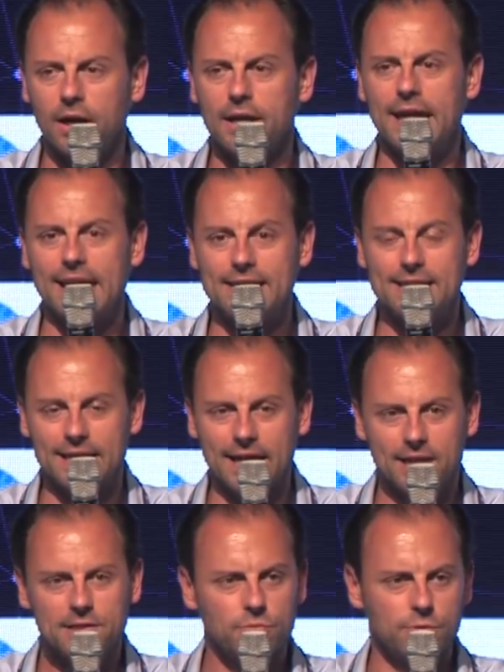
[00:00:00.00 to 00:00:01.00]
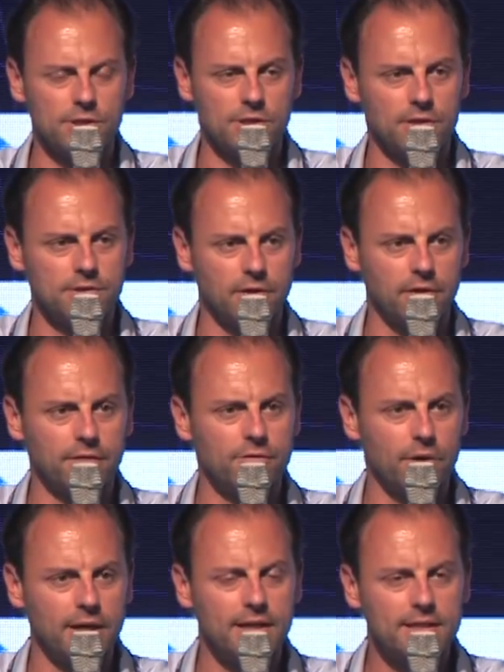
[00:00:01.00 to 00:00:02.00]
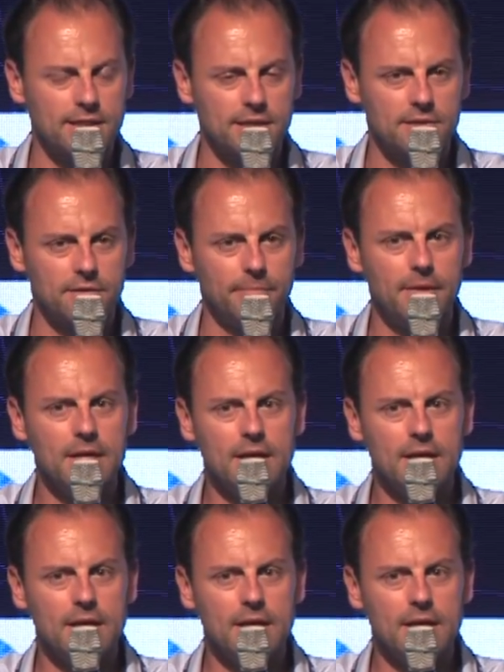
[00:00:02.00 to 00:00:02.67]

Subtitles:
an ATS, which is Alternative Trading System.